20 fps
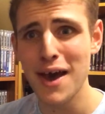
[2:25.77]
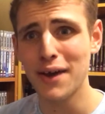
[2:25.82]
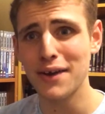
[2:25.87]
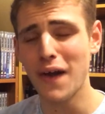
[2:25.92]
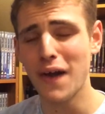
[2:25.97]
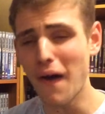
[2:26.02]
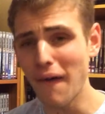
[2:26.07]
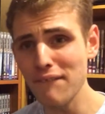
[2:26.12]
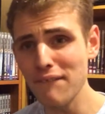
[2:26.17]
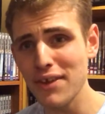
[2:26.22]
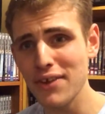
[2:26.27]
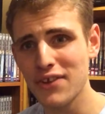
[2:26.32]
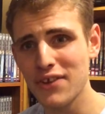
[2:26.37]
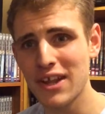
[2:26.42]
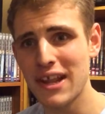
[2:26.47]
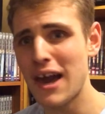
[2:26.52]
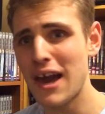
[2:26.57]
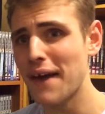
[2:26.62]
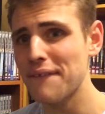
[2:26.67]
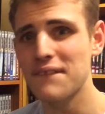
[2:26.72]
And
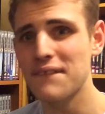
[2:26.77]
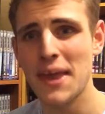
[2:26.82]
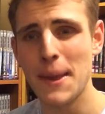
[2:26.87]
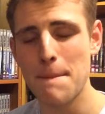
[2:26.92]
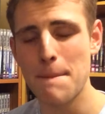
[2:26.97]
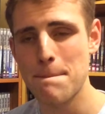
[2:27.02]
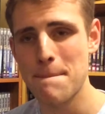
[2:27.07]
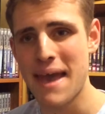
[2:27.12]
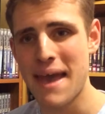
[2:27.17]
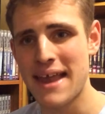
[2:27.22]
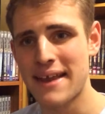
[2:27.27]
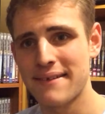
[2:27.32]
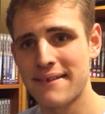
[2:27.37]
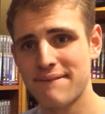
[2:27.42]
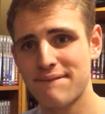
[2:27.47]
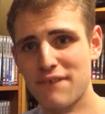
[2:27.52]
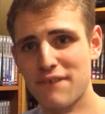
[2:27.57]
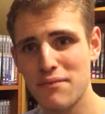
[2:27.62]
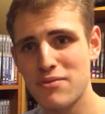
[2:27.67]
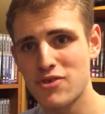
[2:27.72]
obviously I think Ben
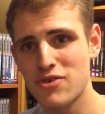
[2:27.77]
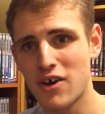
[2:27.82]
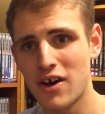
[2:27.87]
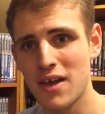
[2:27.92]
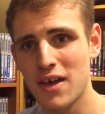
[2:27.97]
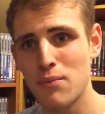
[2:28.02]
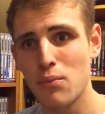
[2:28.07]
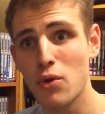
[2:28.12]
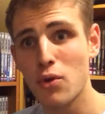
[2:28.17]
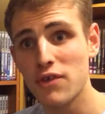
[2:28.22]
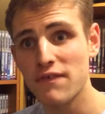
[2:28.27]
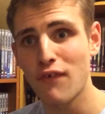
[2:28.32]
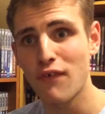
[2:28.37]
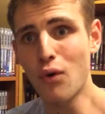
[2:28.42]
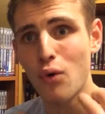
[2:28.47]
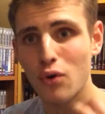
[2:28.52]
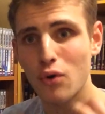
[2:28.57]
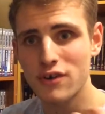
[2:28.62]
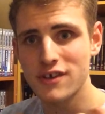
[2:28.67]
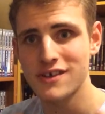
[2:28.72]
for the time was for
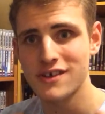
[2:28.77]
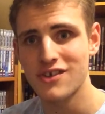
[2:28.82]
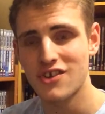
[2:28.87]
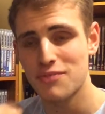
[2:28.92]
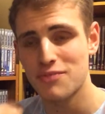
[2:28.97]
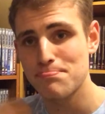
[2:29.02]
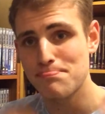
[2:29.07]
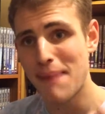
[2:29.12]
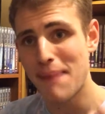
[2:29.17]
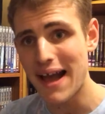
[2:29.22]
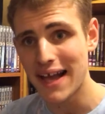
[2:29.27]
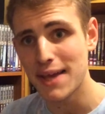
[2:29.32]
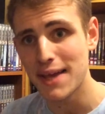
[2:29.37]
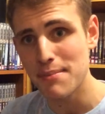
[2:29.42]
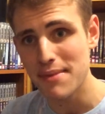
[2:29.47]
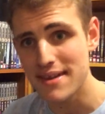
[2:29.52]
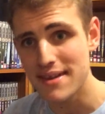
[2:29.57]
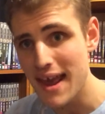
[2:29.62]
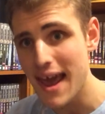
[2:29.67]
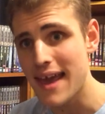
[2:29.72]
audience back in
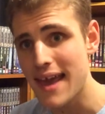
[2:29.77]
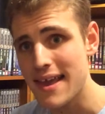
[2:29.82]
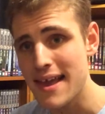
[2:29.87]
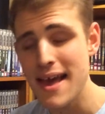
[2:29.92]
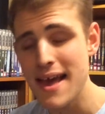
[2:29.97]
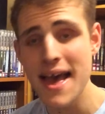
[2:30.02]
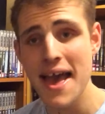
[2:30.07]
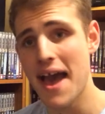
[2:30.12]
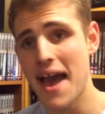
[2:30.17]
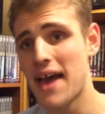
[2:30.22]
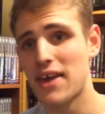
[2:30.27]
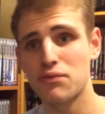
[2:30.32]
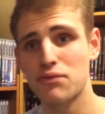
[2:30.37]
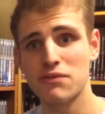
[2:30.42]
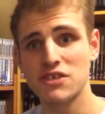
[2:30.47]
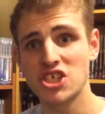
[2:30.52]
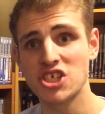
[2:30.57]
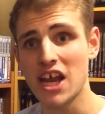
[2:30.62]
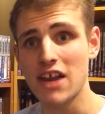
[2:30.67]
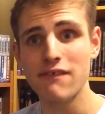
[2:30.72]
the day, as
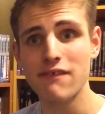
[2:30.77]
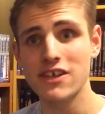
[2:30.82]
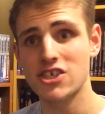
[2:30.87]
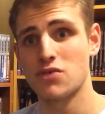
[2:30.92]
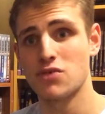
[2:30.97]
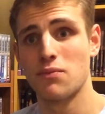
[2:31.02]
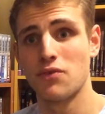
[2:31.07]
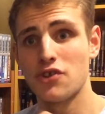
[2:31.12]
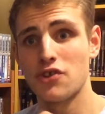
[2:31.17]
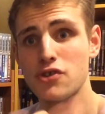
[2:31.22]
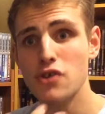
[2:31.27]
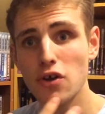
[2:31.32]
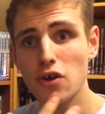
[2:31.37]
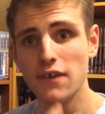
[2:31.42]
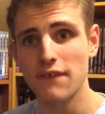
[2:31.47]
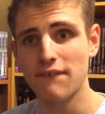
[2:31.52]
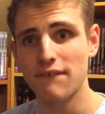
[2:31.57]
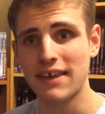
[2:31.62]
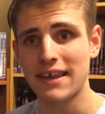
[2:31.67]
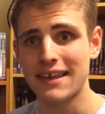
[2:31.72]
regeneration was not
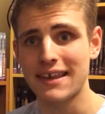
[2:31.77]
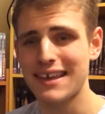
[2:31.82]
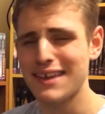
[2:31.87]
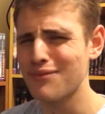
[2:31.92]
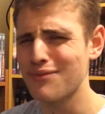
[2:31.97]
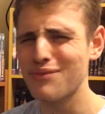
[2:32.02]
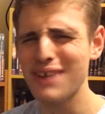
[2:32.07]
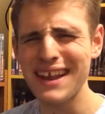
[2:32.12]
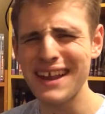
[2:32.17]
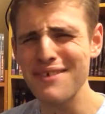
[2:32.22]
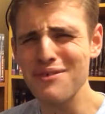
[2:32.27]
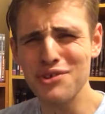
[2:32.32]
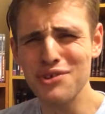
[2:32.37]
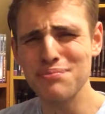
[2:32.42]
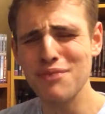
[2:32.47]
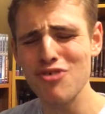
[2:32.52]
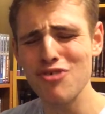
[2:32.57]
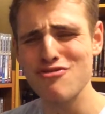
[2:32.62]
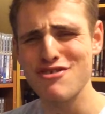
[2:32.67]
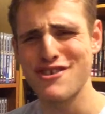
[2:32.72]
a thing, and it was
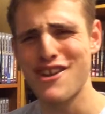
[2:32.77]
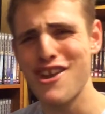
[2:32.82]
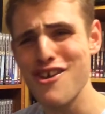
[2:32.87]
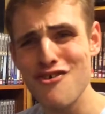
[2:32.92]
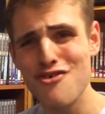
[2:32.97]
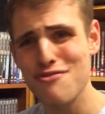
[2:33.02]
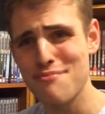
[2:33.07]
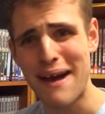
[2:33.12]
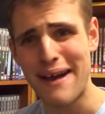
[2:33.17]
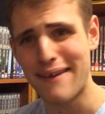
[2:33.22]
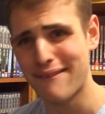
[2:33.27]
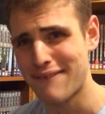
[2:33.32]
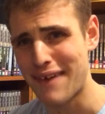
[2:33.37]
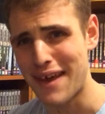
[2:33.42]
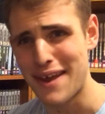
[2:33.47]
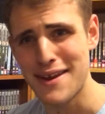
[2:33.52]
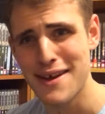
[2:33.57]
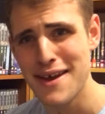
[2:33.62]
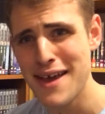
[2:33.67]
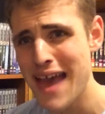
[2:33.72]
more renewal back
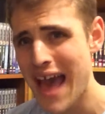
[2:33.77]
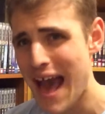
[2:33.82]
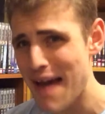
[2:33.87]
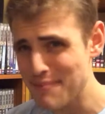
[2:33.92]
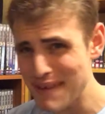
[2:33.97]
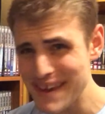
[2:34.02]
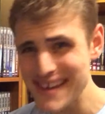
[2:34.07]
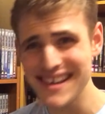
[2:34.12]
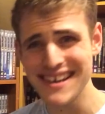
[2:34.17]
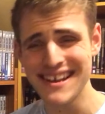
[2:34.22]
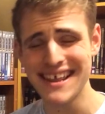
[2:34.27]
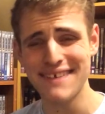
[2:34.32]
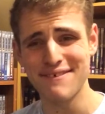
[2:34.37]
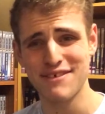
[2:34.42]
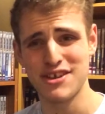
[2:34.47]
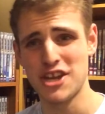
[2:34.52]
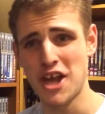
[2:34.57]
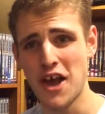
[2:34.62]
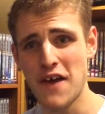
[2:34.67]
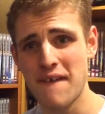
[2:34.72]
then, and they didn't
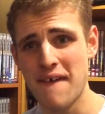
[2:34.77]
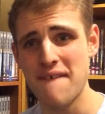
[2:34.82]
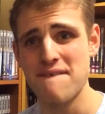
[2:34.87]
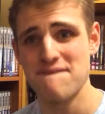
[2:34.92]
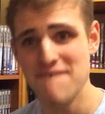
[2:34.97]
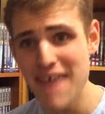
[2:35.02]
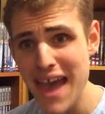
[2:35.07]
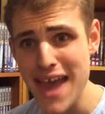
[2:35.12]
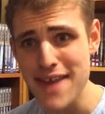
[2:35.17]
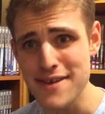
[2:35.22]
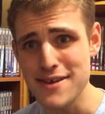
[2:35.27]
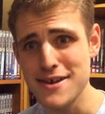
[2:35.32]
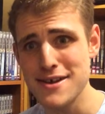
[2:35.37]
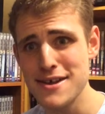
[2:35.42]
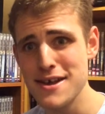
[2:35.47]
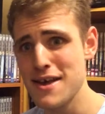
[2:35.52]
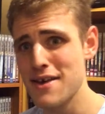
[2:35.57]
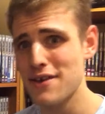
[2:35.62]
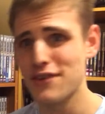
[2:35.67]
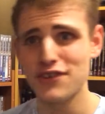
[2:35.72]
even know that then.
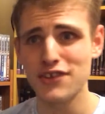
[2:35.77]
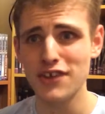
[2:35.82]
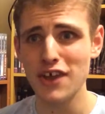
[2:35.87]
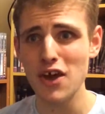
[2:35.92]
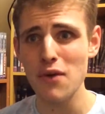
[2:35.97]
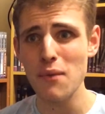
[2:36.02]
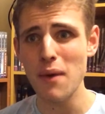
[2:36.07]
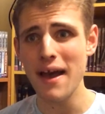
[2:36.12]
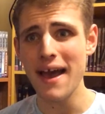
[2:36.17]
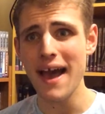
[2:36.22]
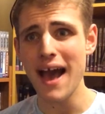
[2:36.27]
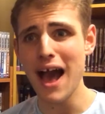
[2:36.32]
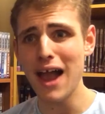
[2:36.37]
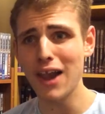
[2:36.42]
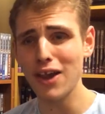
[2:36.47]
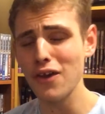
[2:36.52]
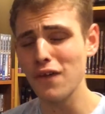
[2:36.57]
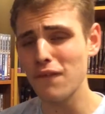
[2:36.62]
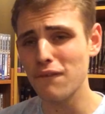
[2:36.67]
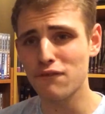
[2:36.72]
So I
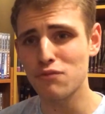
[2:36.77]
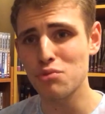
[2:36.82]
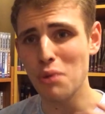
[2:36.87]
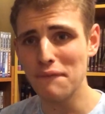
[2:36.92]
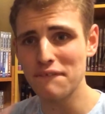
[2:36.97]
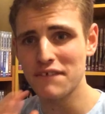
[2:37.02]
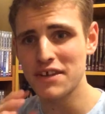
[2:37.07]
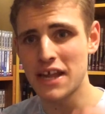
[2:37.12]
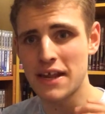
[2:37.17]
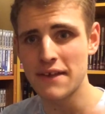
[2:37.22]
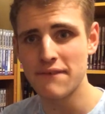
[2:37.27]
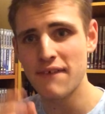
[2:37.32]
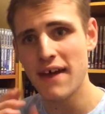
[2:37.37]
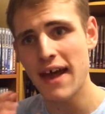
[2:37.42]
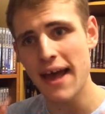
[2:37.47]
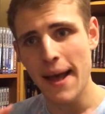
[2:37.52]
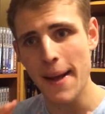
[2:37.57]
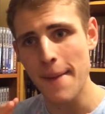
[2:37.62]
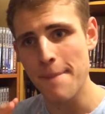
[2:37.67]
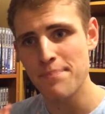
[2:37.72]
loved what they did
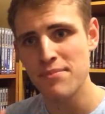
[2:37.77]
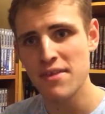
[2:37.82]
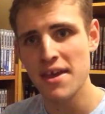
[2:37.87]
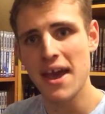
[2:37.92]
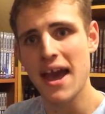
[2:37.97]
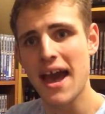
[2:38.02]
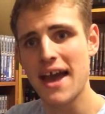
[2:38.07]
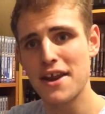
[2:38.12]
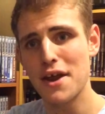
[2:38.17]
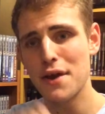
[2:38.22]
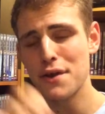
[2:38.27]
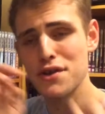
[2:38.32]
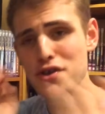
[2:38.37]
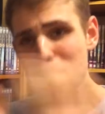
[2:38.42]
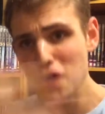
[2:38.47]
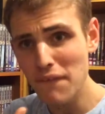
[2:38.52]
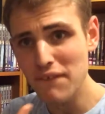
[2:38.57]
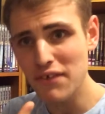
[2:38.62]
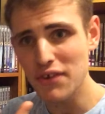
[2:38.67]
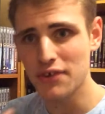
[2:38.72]
there. And
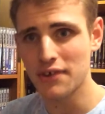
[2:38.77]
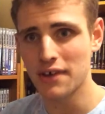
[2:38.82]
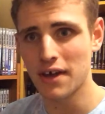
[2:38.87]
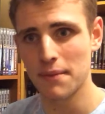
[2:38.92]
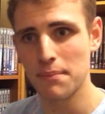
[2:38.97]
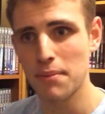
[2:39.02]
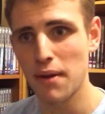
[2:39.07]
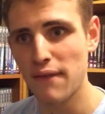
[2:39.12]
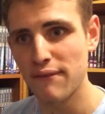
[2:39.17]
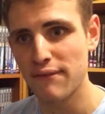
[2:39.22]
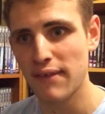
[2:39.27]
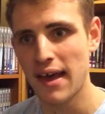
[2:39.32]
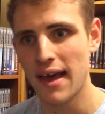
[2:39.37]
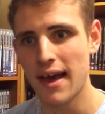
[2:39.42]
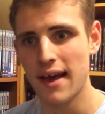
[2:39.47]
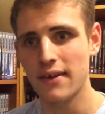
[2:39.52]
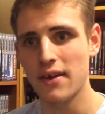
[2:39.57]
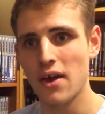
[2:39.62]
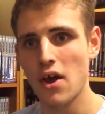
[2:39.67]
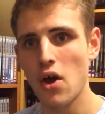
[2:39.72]
another side plot that I
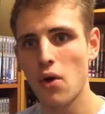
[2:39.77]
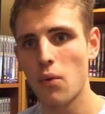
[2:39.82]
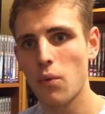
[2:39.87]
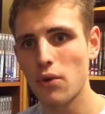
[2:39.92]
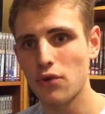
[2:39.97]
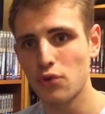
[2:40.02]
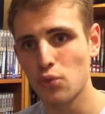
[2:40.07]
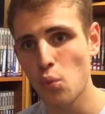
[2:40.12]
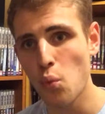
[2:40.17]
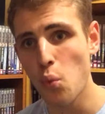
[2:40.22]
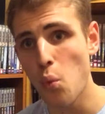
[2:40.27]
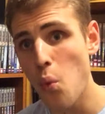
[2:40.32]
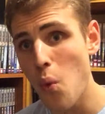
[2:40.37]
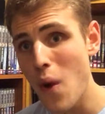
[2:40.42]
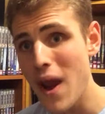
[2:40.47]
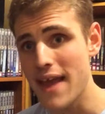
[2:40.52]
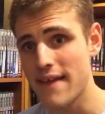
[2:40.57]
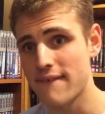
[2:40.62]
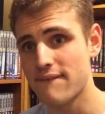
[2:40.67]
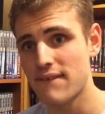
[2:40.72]
had was
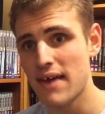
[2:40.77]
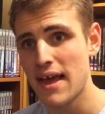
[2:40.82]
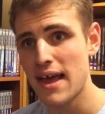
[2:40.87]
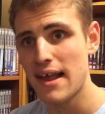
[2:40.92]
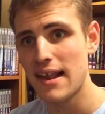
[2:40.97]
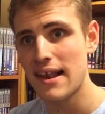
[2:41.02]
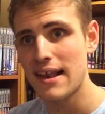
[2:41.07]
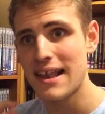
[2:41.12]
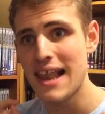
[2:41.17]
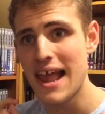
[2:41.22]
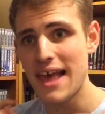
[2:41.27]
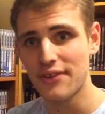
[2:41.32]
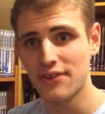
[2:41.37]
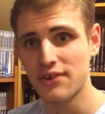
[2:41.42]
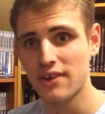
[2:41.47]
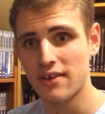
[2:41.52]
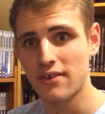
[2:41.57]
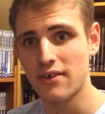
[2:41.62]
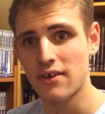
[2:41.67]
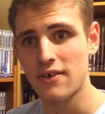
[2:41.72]
with
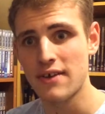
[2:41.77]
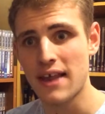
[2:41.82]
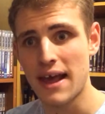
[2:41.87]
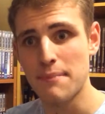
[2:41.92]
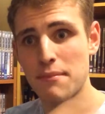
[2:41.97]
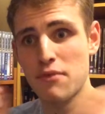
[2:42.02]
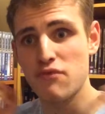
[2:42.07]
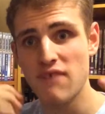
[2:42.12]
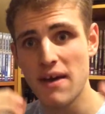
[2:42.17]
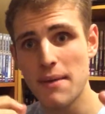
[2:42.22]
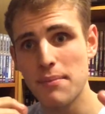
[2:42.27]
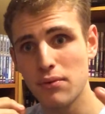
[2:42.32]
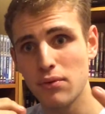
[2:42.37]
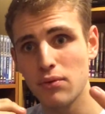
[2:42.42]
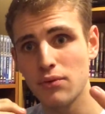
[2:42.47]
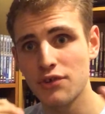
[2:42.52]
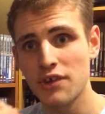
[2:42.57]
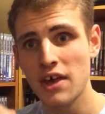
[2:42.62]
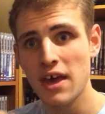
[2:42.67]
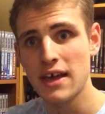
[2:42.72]
Lesterton and the
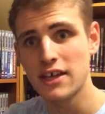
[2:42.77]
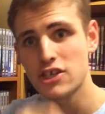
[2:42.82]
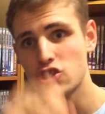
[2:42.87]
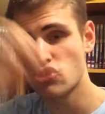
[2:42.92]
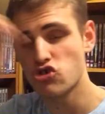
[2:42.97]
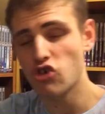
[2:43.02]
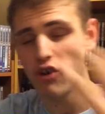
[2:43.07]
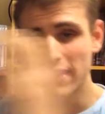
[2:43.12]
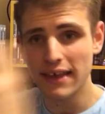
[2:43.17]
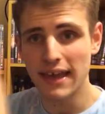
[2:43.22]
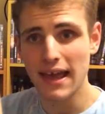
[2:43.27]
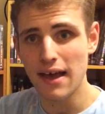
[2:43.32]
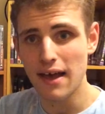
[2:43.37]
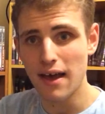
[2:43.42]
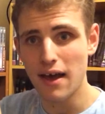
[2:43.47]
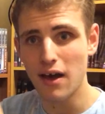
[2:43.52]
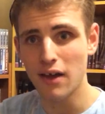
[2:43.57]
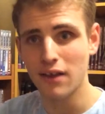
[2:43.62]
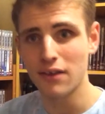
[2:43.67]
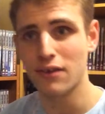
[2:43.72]
rebels trying to get a
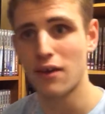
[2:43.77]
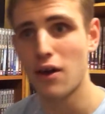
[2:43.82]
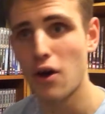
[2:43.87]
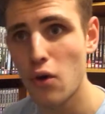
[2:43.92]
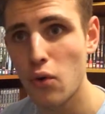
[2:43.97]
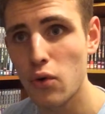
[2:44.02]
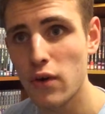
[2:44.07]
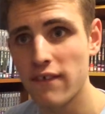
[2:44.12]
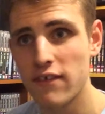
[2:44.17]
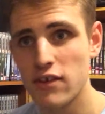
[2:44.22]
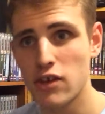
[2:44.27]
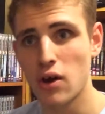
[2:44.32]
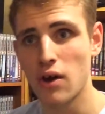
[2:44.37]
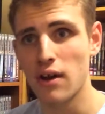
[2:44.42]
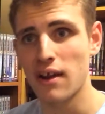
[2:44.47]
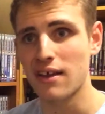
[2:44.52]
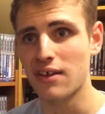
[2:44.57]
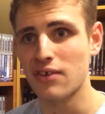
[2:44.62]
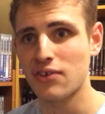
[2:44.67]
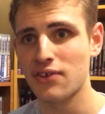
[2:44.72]
hold of the
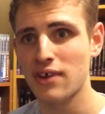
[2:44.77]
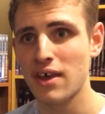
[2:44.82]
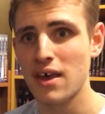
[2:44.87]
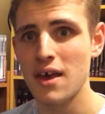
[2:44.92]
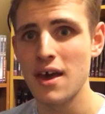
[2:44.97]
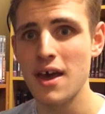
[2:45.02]
Daleks.